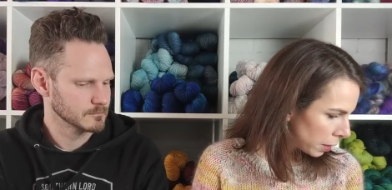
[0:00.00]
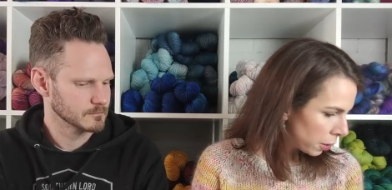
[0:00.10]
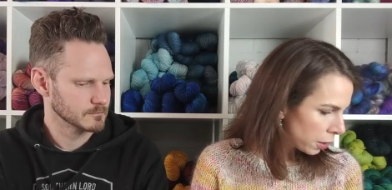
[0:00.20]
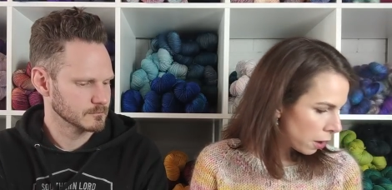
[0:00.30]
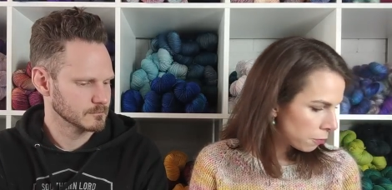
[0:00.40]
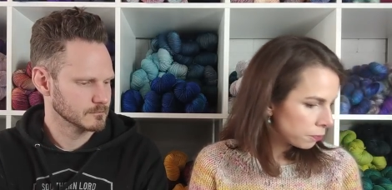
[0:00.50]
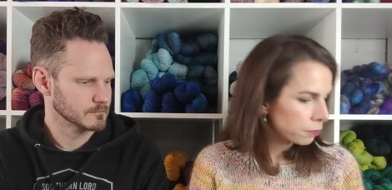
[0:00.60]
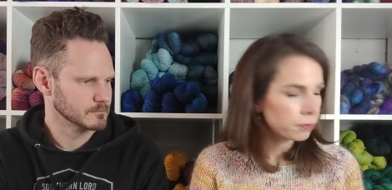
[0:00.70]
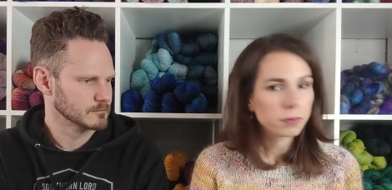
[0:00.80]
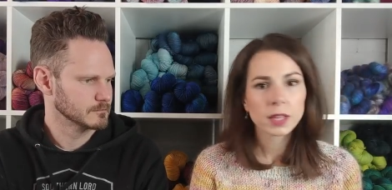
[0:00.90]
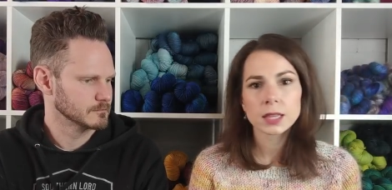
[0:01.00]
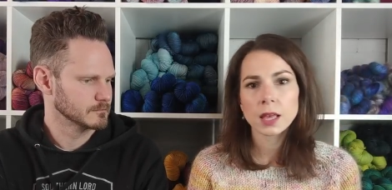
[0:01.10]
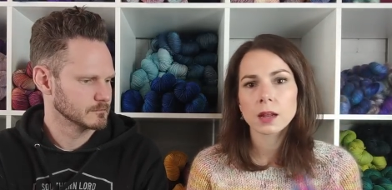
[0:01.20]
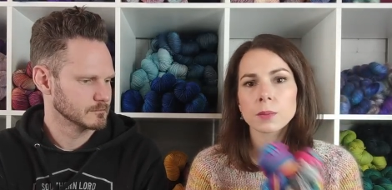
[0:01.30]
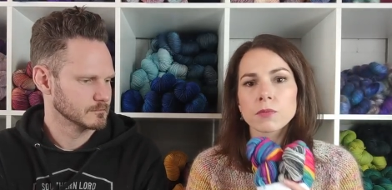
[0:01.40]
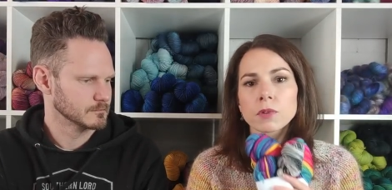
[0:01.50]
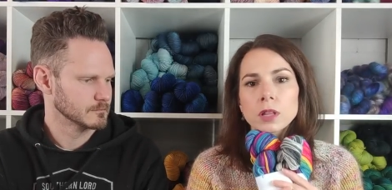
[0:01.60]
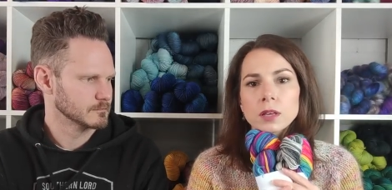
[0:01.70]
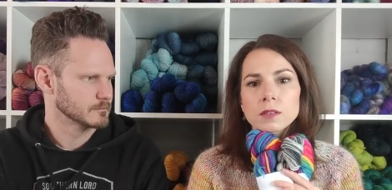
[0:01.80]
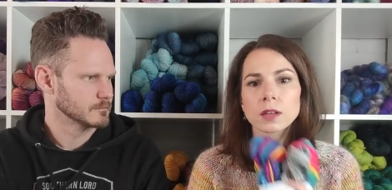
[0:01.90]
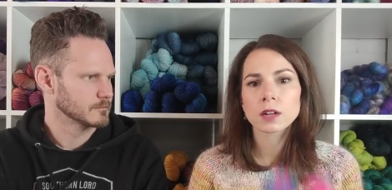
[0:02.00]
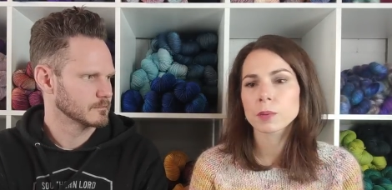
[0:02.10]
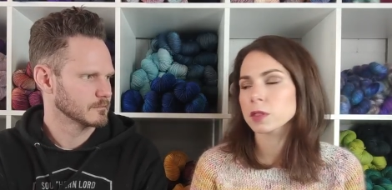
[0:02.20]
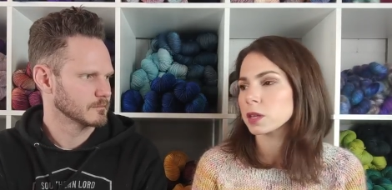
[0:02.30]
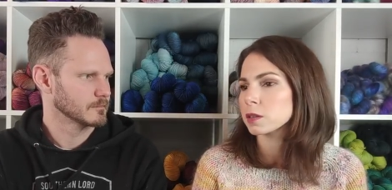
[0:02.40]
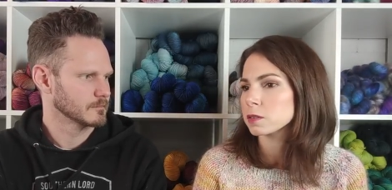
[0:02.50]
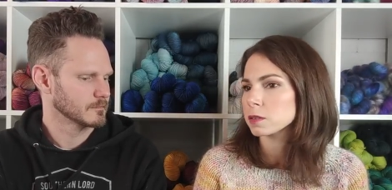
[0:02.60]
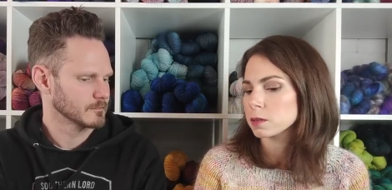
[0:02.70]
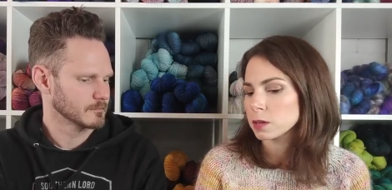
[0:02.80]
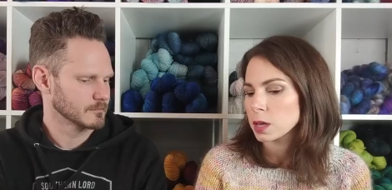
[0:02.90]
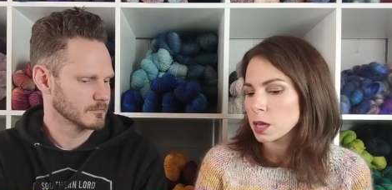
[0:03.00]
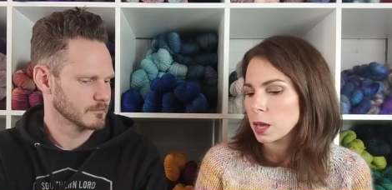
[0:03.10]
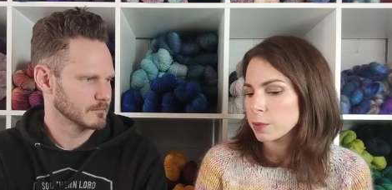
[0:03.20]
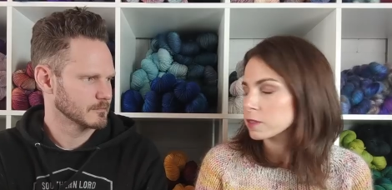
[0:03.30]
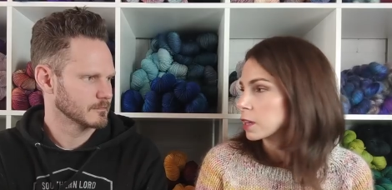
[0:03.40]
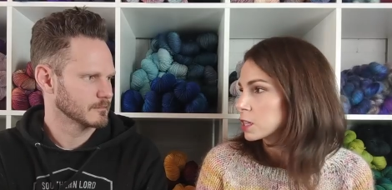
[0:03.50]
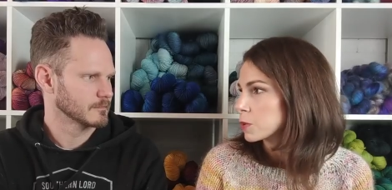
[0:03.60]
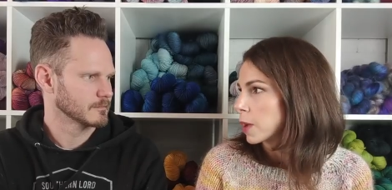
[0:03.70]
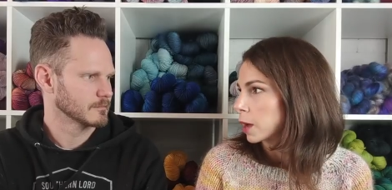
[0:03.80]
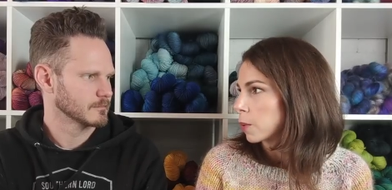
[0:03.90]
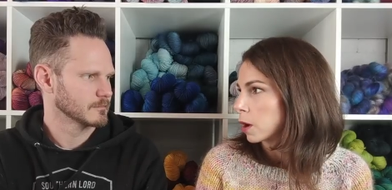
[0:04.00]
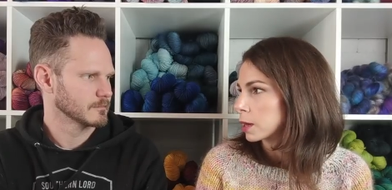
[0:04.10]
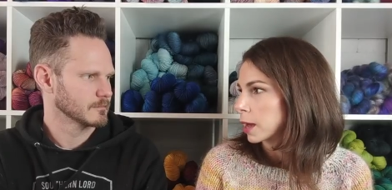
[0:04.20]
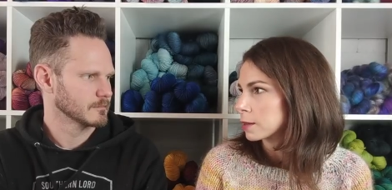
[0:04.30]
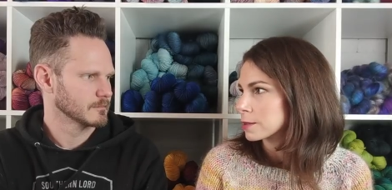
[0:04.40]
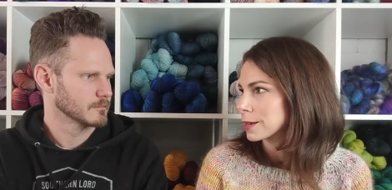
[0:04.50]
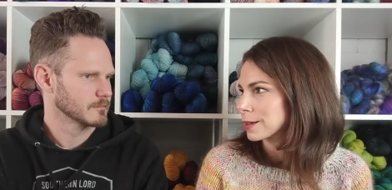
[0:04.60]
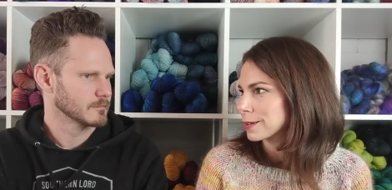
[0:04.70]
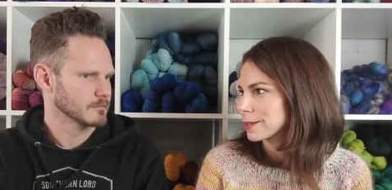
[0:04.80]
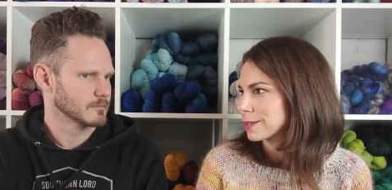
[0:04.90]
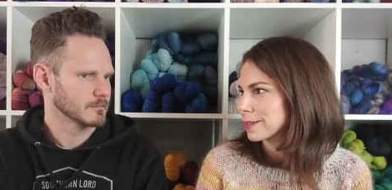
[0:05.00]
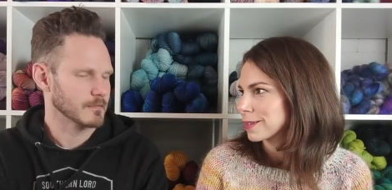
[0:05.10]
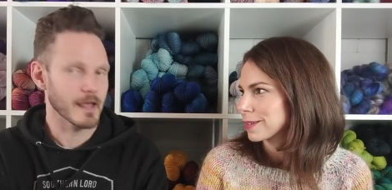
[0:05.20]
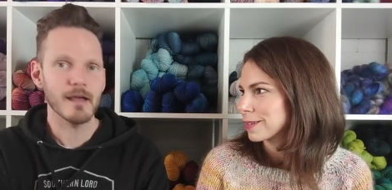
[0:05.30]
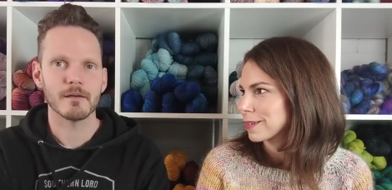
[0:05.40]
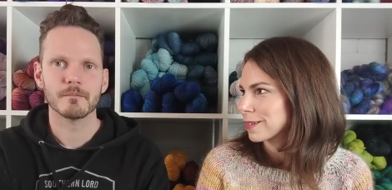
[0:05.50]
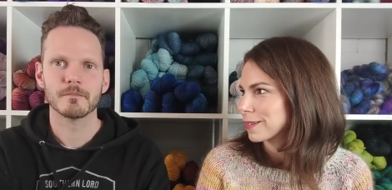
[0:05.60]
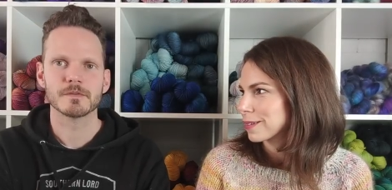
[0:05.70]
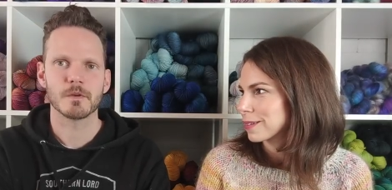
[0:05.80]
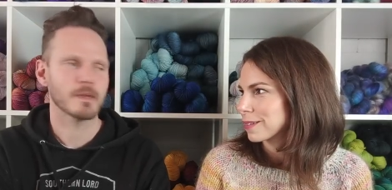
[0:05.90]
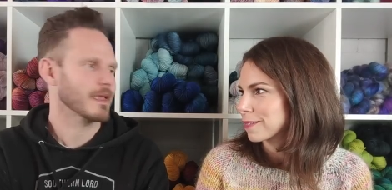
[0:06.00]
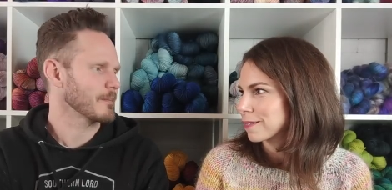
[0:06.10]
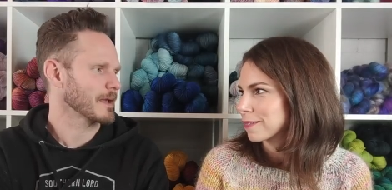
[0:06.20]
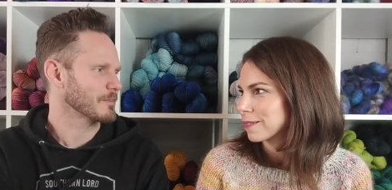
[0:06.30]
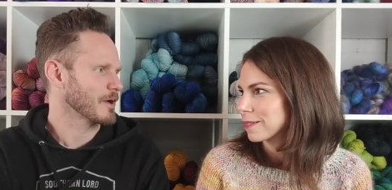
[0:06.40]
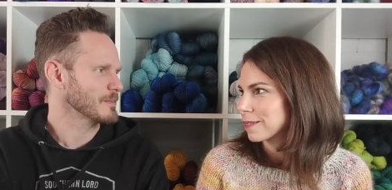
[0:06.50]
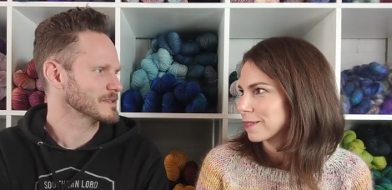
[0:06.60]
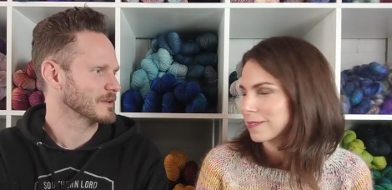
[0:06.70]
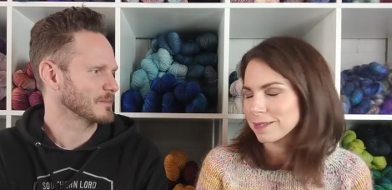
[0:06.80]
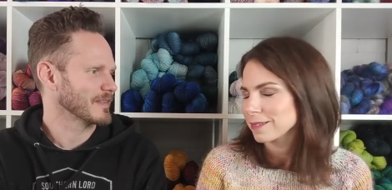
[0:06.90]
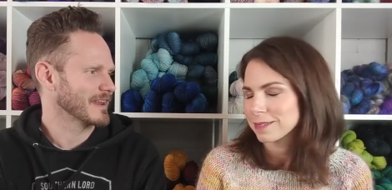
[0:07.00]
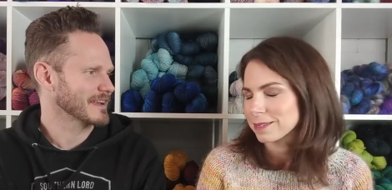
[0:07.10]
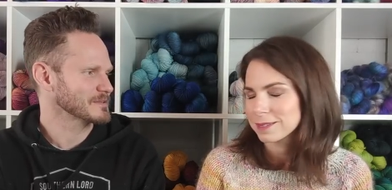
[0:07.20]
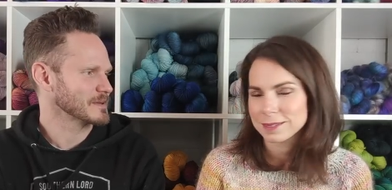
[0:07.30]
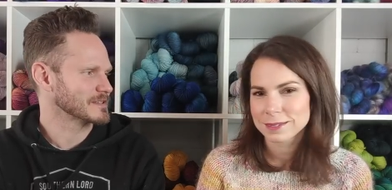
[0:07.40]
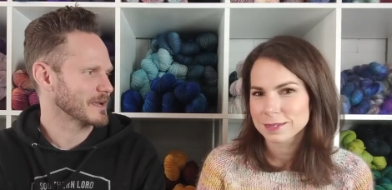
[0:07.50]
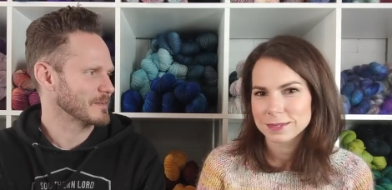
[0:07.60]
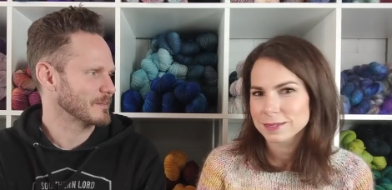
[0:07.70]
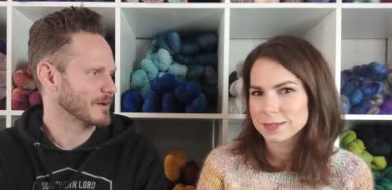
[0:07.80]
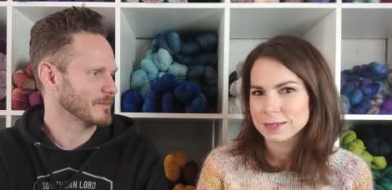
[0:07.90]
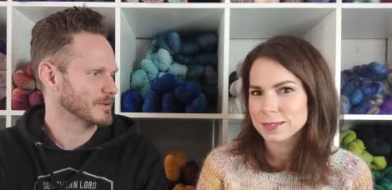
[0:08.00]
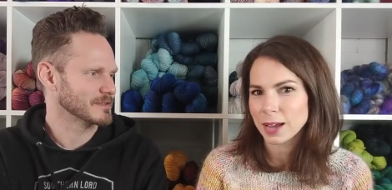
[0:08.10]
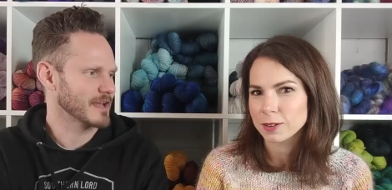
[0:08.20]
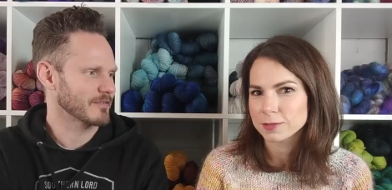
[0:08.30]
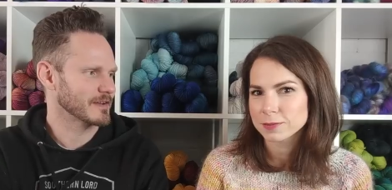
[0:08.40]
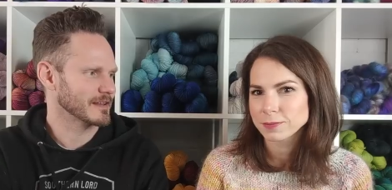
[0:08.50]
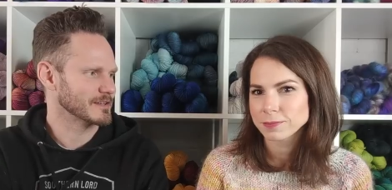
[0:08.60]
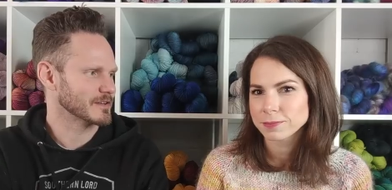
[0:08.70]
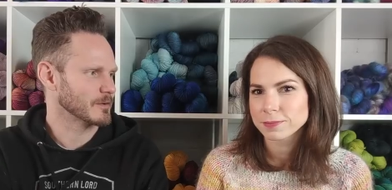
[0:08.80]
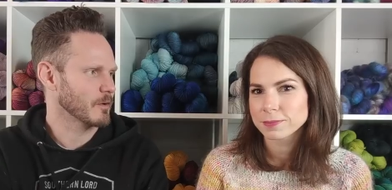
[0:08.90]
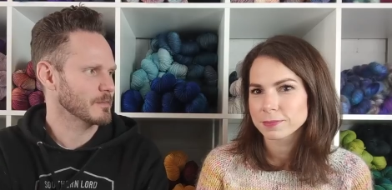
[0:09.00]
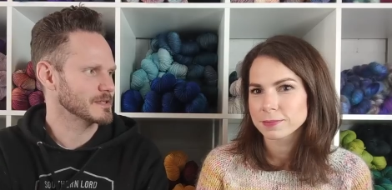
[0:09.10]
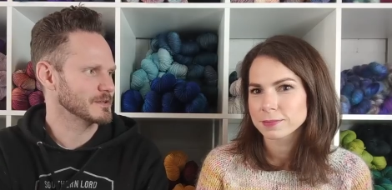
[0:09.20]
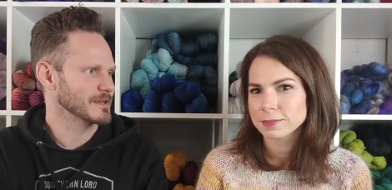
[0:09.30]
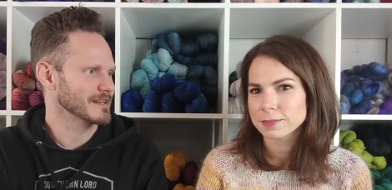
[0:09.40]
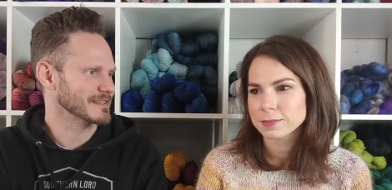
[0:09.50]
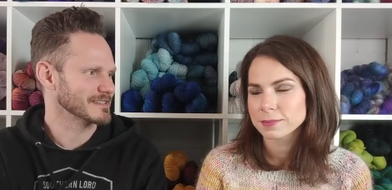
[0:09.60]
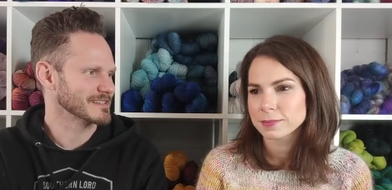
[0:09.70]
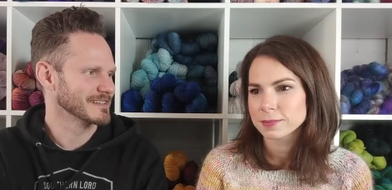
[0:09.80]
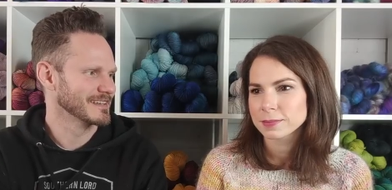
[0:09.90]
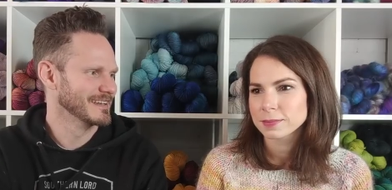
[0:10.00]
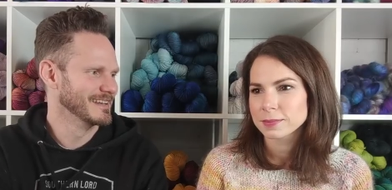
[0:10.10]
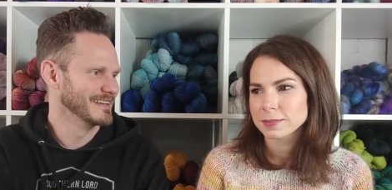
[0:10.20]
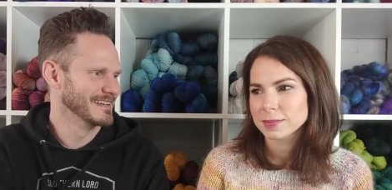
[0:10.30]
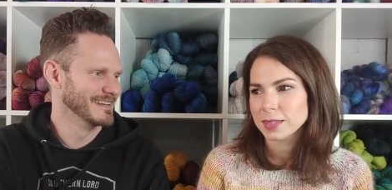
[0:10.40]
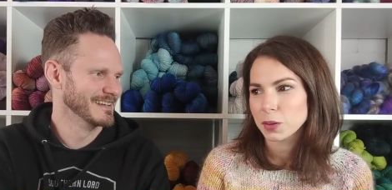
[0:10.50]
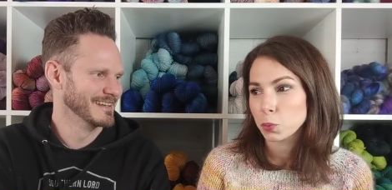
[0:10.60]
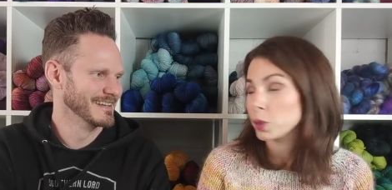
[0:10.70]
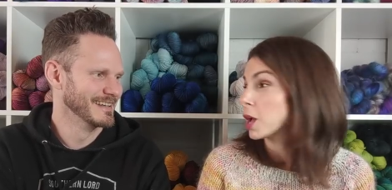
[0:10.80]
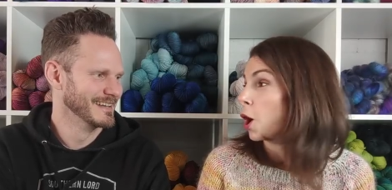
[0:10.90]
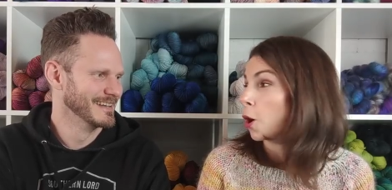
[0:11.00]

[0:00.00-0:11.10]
Speaker 1: there you go. That's it. I'm really excited about this. I'm excited to be back podcasting.
Speaker 2: Yeah. So we can't make a promise on when the next one's coming, but we'll no. definitely try. It won't be two years.
Speaker 1: We